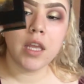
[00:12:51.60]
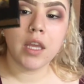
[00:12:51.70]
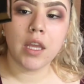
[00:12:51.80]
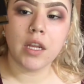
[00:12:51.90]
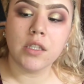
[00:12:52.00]

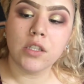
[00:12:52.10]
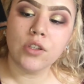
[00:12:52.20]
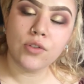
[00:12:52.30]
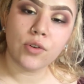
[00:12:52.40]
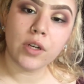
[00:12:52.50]
It is a
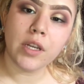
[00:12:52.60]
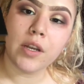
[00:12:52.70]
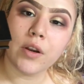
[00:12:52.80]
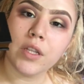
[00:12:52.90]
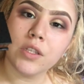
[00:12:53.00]
store
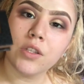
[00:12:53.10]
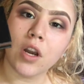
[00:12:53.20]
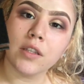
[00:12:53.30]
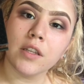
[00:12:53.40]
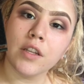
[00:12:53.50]
here in
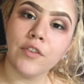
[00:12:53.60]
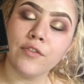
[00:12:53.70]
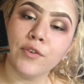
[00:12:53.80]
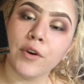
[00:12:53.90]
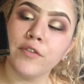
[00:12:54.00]
Stockton. If
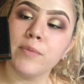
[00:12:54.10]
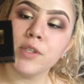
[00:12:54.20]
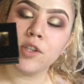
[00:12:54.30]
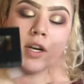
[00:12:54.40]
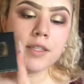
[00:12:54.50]
you are from
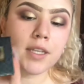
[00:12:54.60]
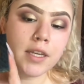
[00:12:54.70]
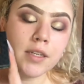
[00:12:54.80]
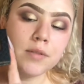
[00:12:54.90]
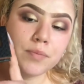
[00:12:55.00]

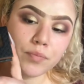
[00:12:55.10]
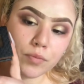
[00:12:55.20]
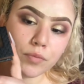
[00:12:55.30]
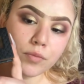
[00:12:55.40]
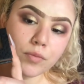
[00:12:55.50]
Stockton,
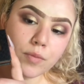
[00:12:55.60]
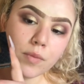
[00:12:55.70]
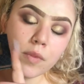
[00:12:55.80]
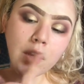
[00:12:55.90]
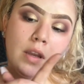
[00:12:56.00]

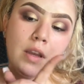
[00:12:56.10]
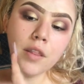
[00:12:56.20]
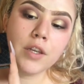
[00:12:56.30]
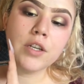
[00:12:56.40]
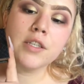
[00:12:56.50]

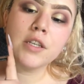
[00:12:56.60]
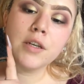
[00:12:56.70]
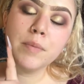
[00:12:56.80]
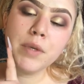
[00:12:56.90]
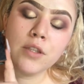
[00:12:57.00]
there's
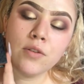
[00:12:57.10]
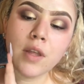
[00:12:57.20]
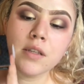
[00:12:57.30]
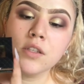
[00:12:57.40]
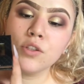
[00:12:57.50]
a
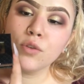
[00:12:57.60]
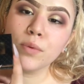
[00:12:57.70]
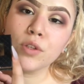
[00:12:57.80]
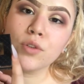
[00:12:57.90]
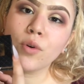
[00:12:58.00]
P2000
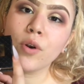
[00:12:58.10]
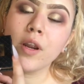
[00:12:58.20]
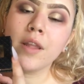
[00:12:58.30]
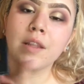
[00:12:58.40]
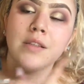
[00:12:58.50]
superstore,
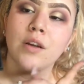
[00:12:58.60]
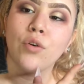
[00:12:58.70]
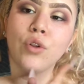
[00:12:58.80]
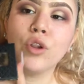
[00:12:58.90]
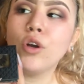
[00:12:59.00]
and they sell
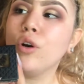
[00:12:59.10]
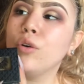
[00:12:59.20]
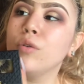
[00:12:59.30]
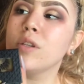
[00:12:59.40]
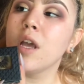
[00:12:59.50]

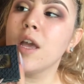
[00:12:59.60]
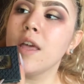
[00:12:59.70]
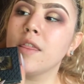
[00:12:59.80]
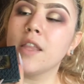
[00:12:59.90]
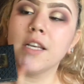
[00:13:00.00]
clothes,
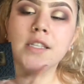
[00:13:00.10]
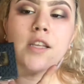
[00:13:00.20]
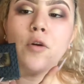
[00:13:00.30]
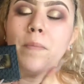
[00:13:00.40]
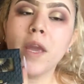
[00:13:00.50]
they
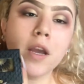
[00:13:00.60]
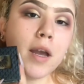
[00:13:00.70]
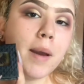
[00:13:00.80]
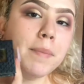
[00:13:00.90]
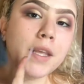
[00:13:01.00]
sell
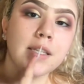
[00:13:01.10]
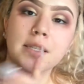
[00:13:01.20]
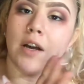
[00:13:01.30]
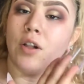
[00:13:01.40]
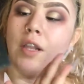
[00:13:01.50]
makeup, they
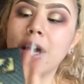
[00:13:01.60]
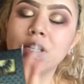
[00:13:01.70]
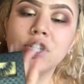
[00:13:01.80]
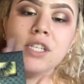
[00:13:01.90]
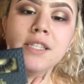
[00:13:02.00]
sell
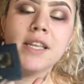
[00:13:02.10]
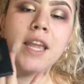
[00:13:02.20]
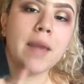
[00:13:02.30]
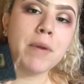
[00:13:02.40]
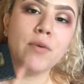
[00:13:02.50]
lashes. They
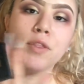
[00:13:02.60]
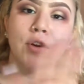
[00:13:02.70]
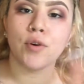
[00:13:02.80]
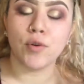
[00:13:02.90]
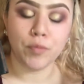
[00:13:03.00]
came out with
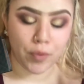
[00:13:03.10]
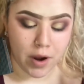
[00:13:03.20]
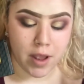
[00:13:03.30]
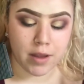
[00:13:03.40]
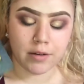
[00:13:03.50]
their own
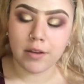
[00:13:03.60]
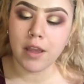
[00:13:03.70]
brand,